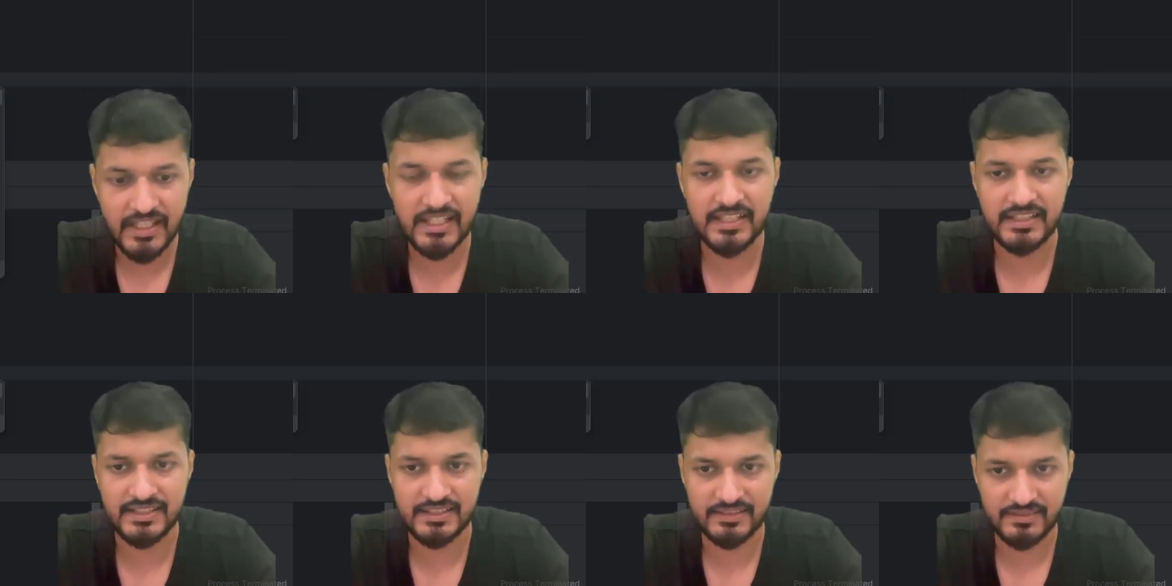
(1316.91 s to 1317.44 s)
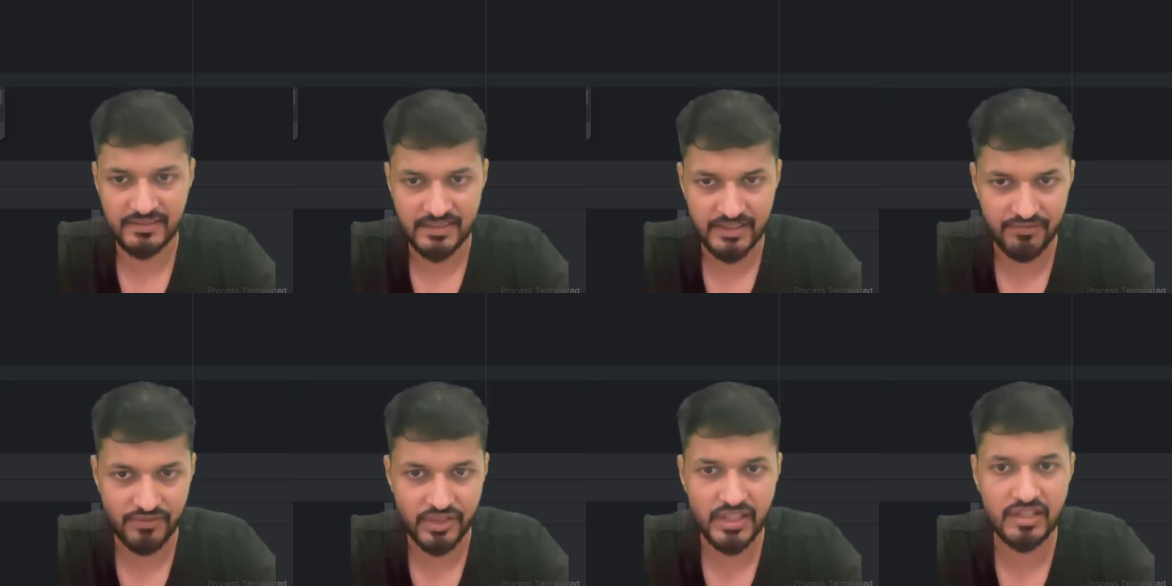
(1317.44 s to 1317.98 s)
Else
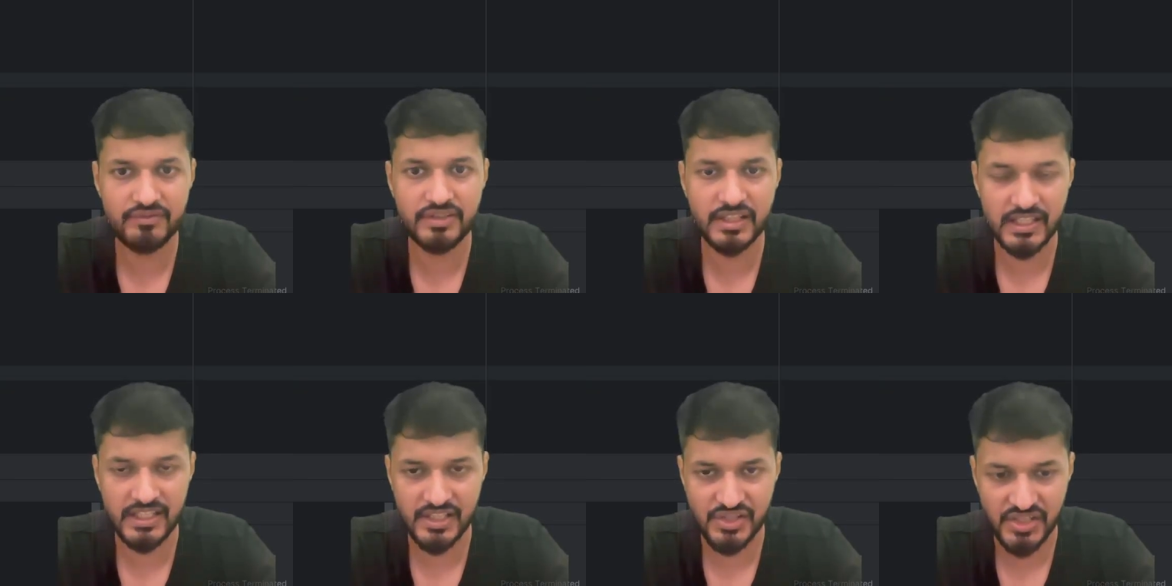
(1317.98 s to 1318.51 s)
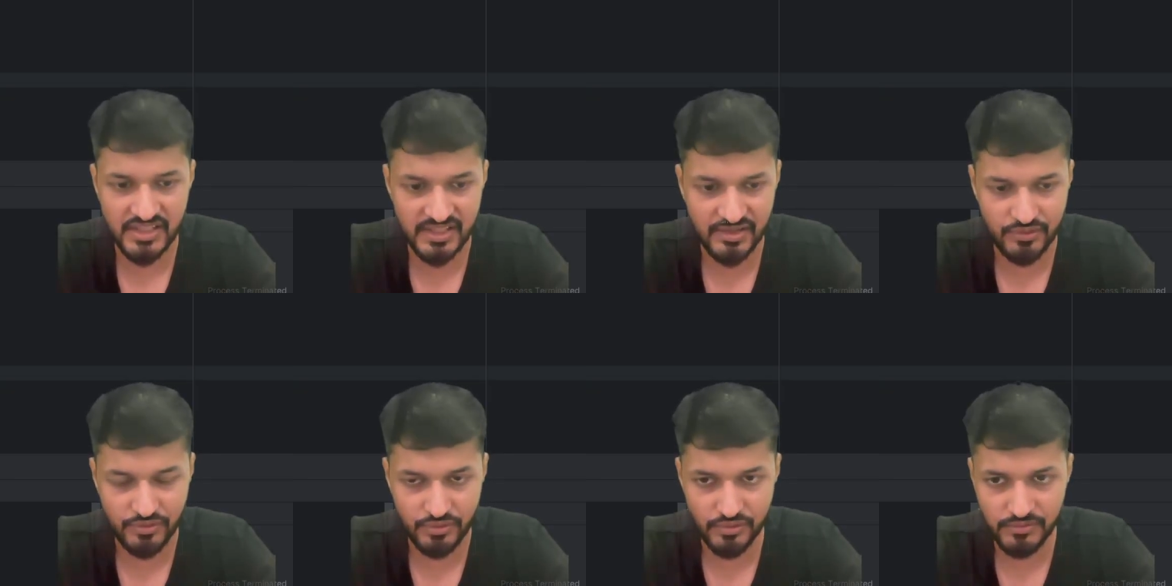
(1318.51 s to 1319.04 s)
if none of the condition
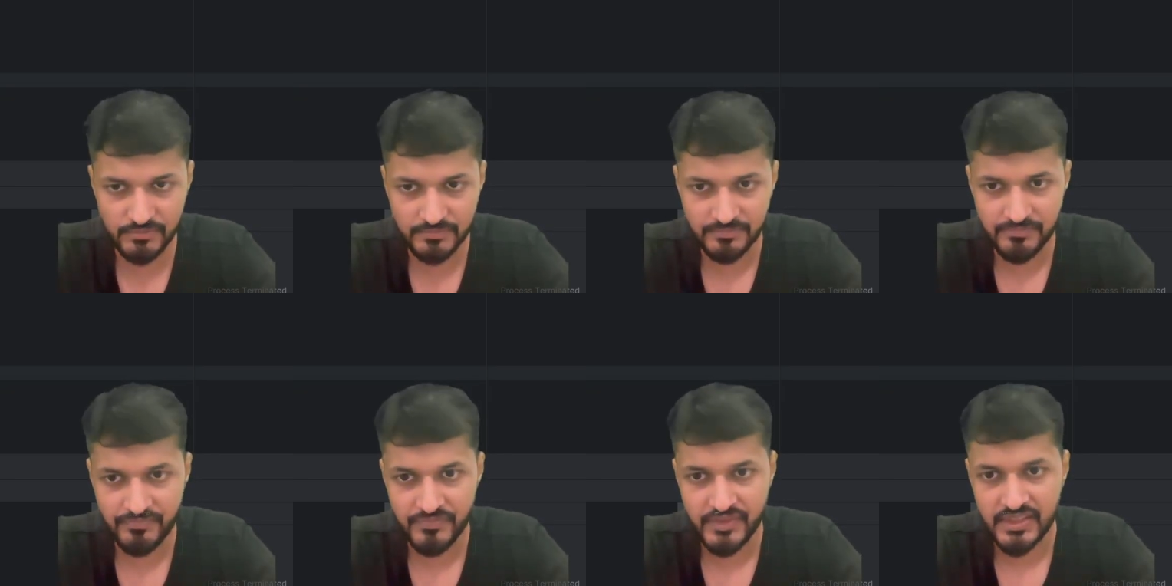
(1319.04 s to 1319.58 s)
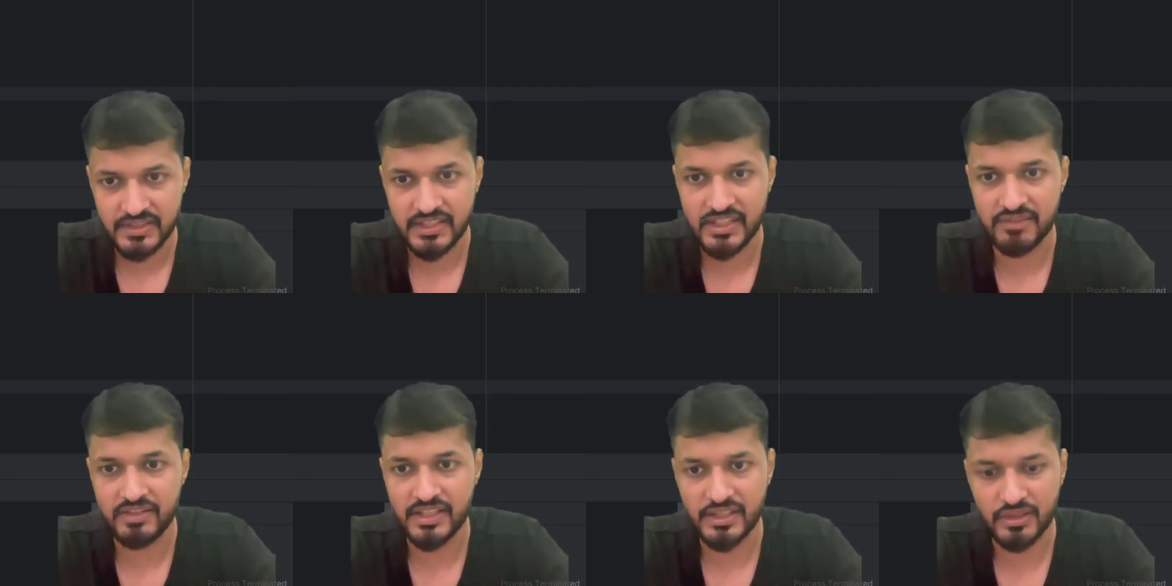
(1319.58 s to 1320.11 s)
is true,
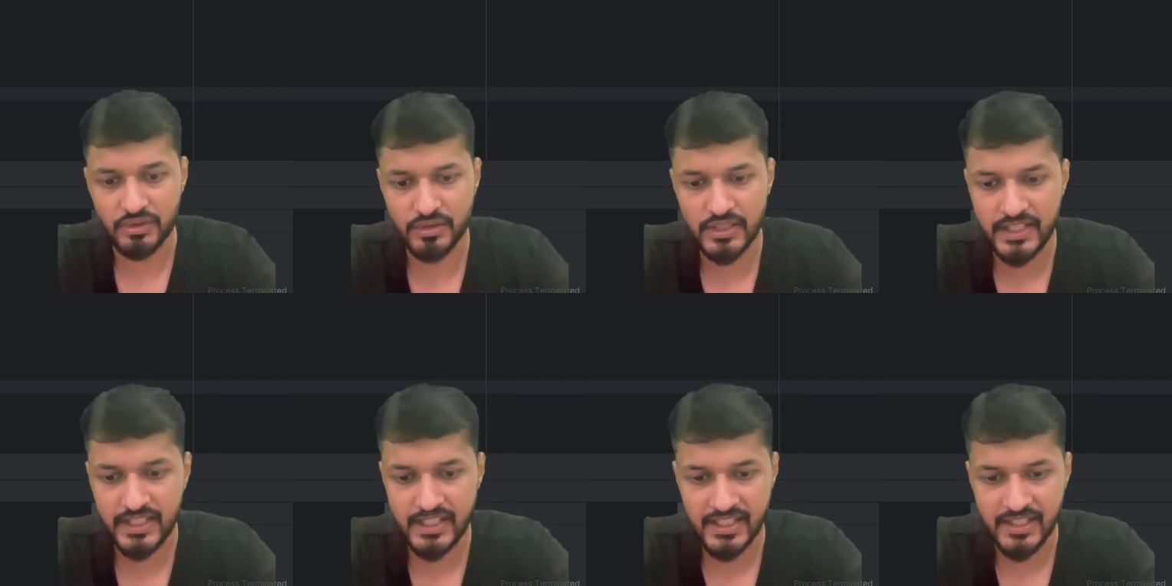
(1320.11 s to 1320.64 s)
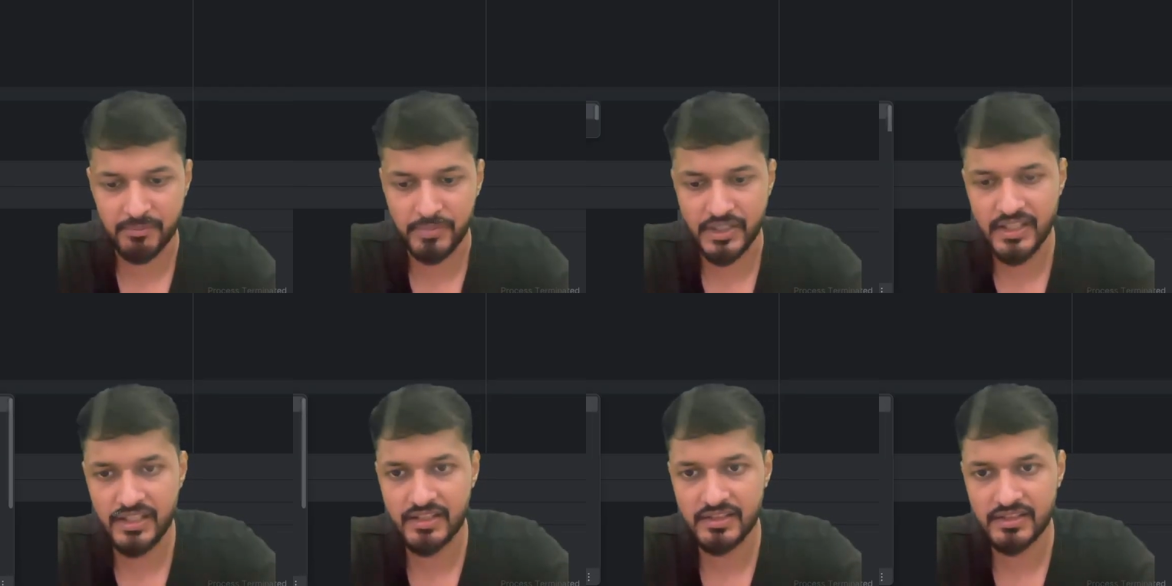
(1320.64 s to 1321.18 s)
then we'll go ahead and
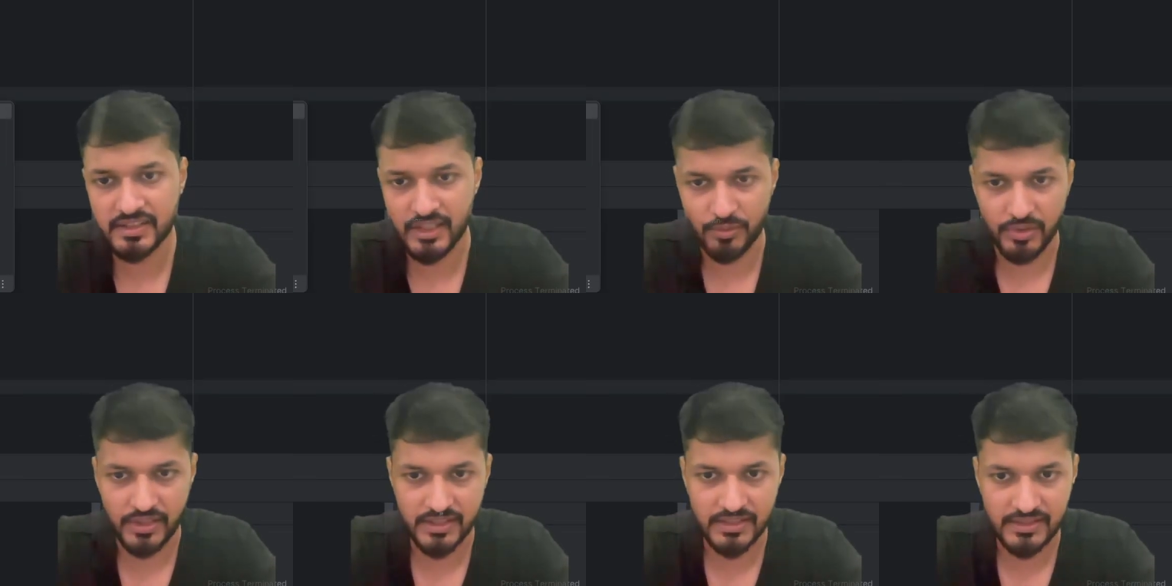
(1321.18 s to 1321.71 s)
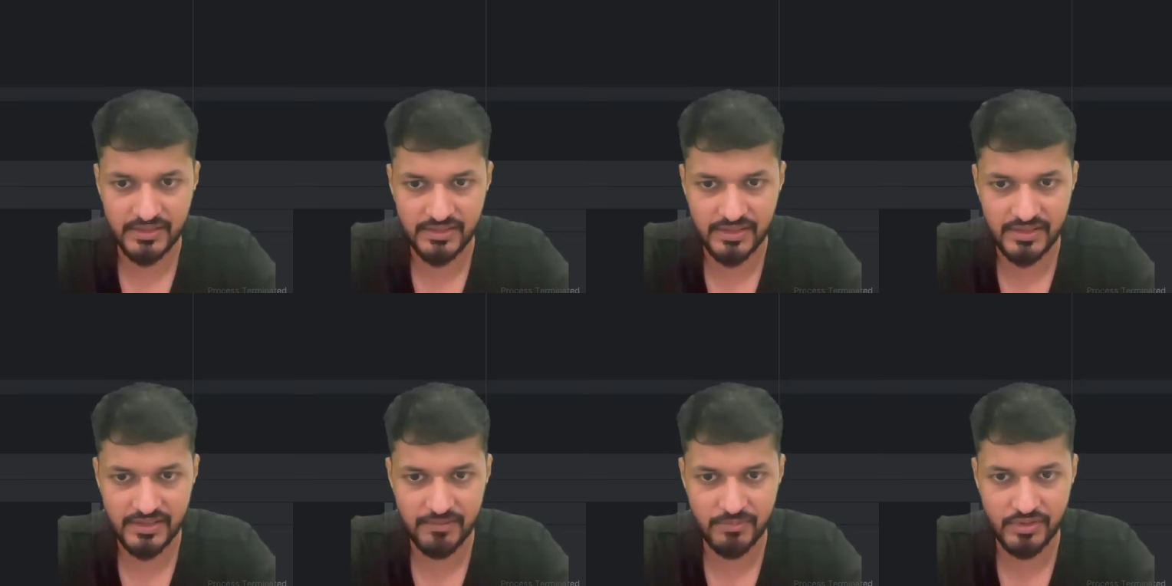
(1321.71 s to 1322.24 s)
print counter,
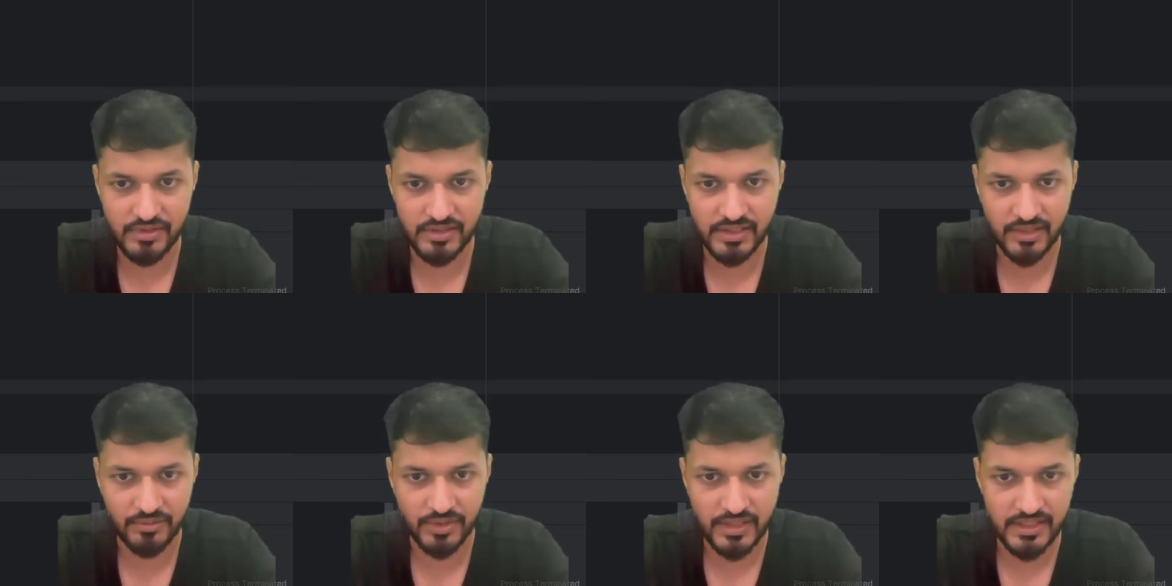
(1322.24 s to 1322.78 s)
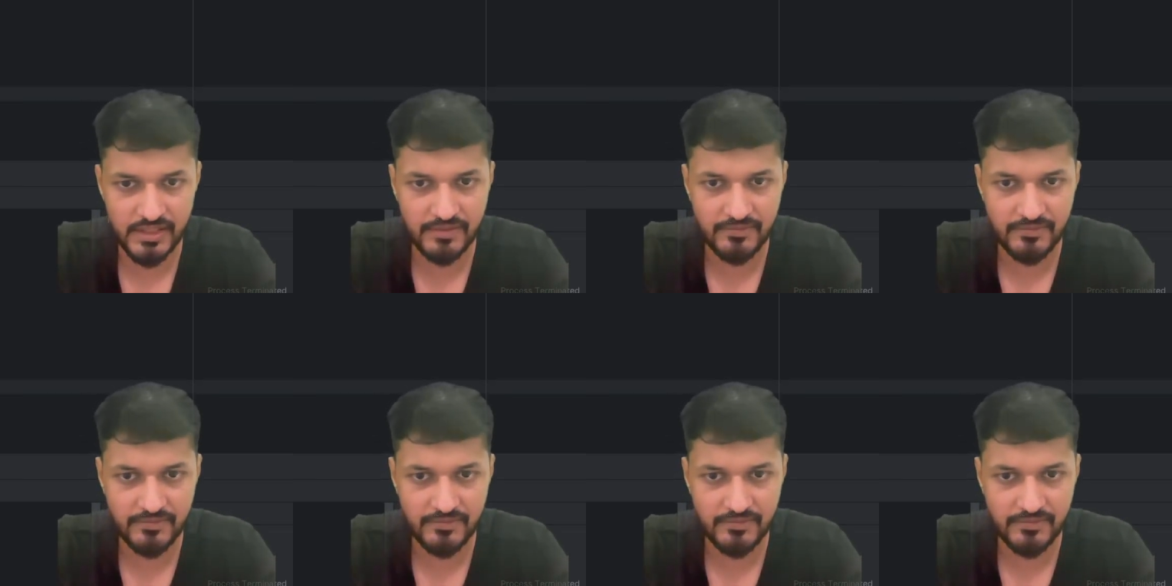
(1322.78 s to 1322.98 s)
system counter,